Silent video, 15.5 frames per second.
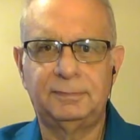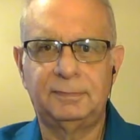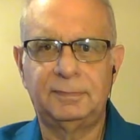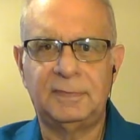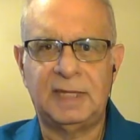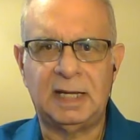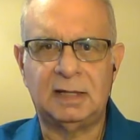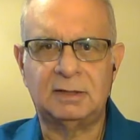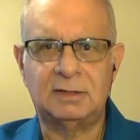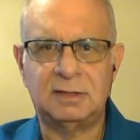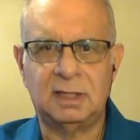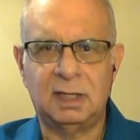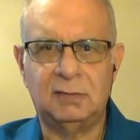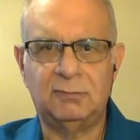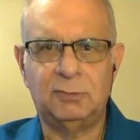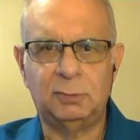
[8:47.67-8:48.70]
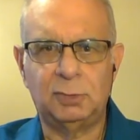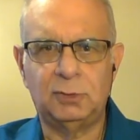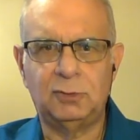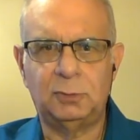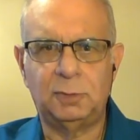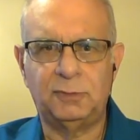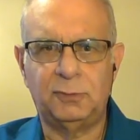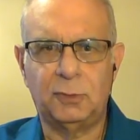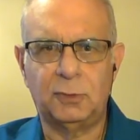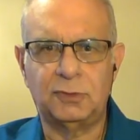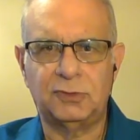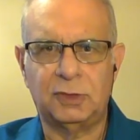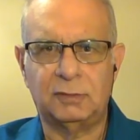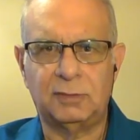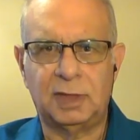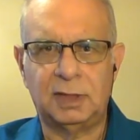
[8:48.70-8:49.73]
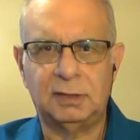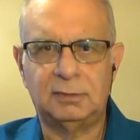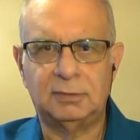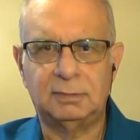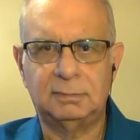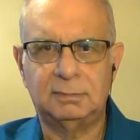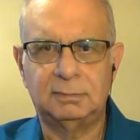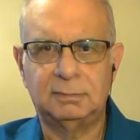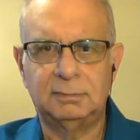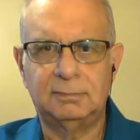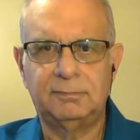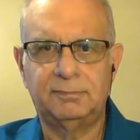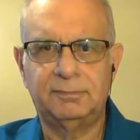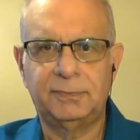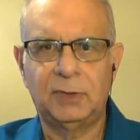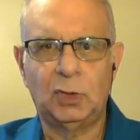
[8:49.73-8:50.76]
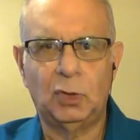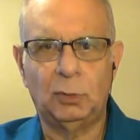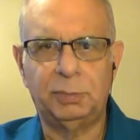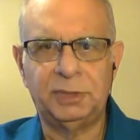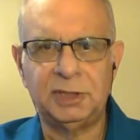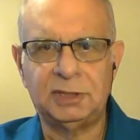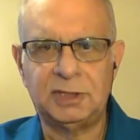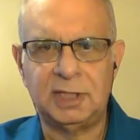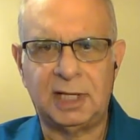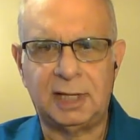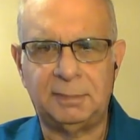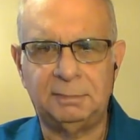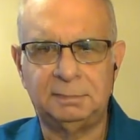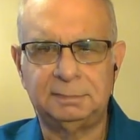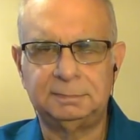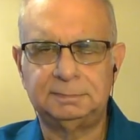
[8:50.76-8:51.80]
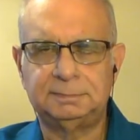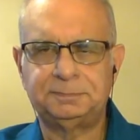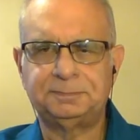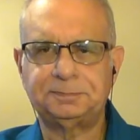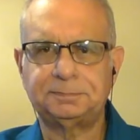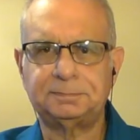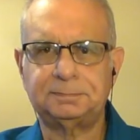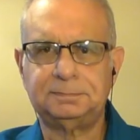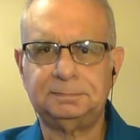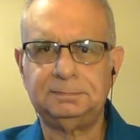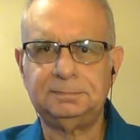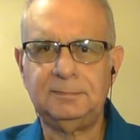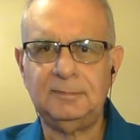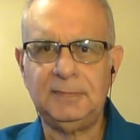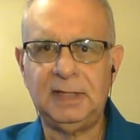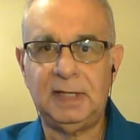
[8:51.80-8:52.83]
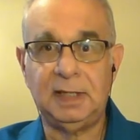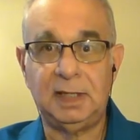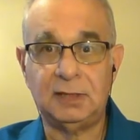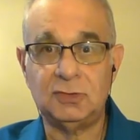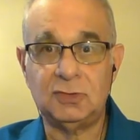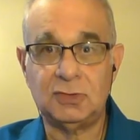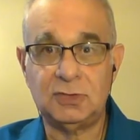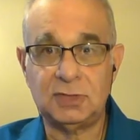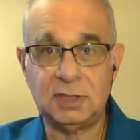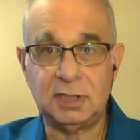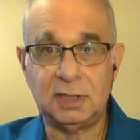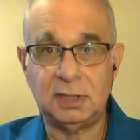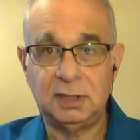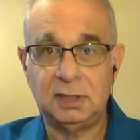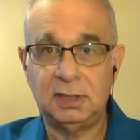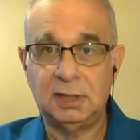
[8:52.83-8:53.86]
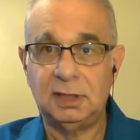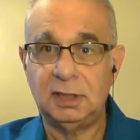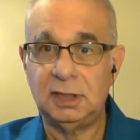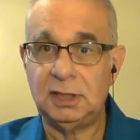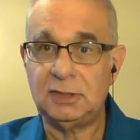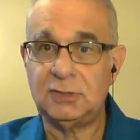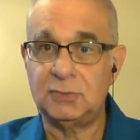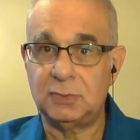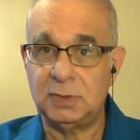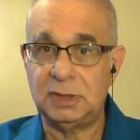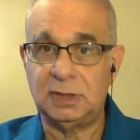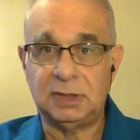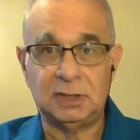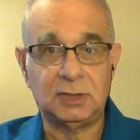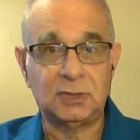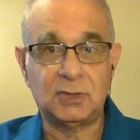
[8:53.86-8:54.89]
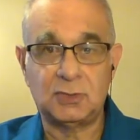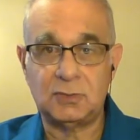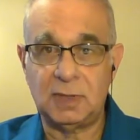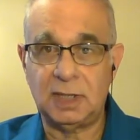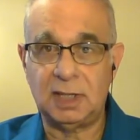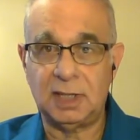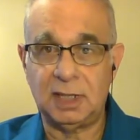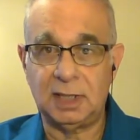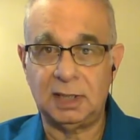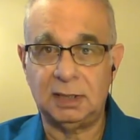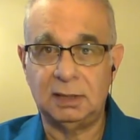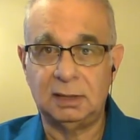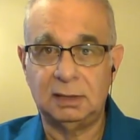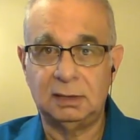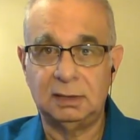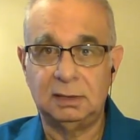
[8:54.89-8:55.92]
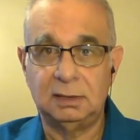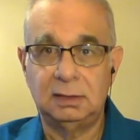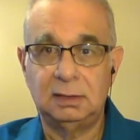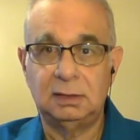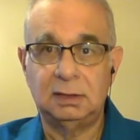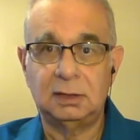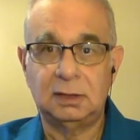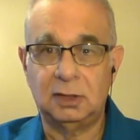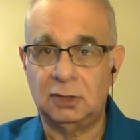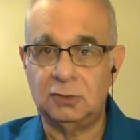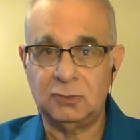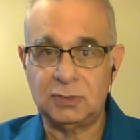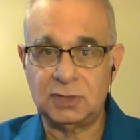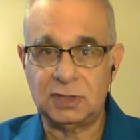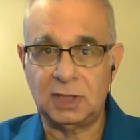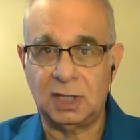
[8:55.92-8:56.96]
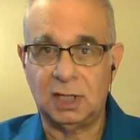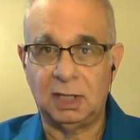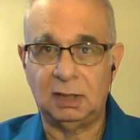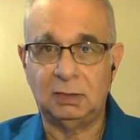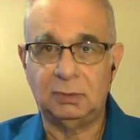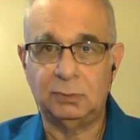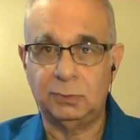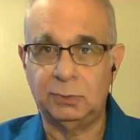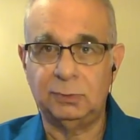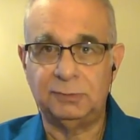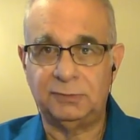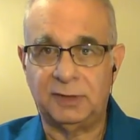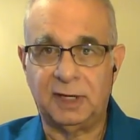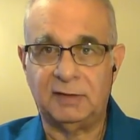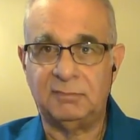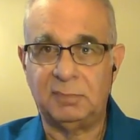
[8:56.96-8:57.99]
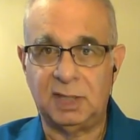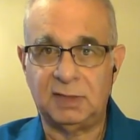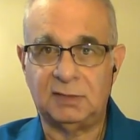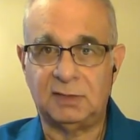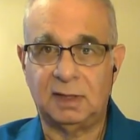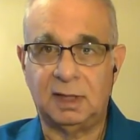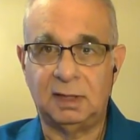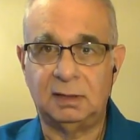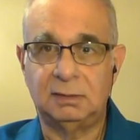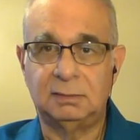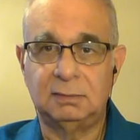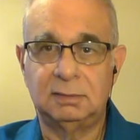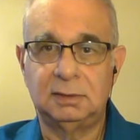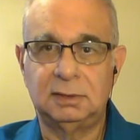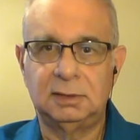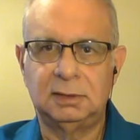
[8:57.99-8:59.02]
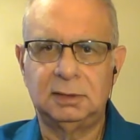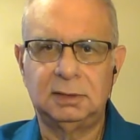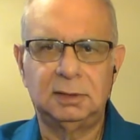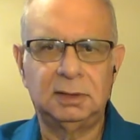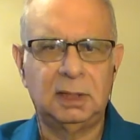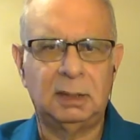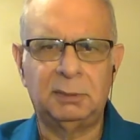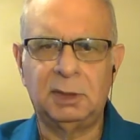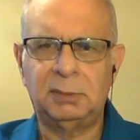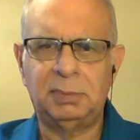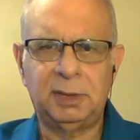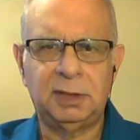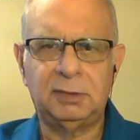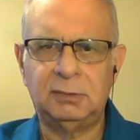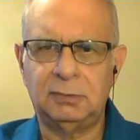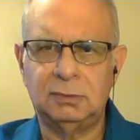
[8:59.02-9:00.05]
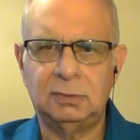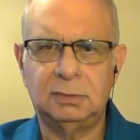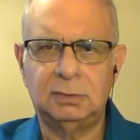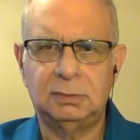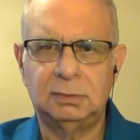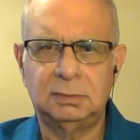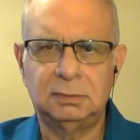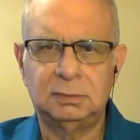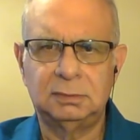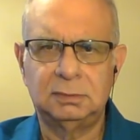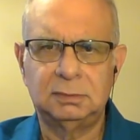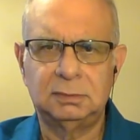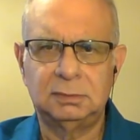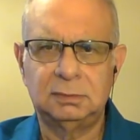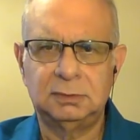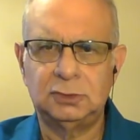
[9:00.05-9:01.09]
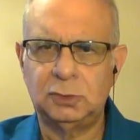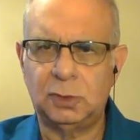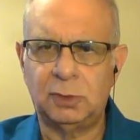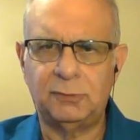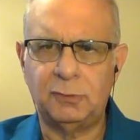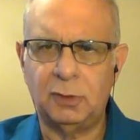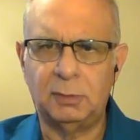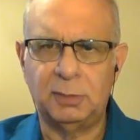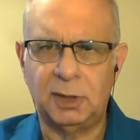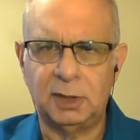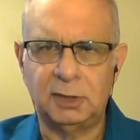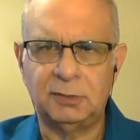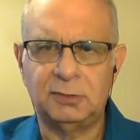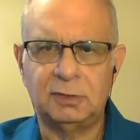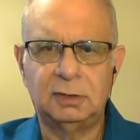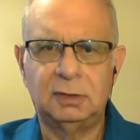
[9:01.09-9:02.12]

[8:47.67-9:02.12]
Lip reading: Now it's time for Blues Before Sunrise. Open the tab, and as you see, it's written in the straight ahead, country style root 5 bass line. I'm going to play through 24 bars.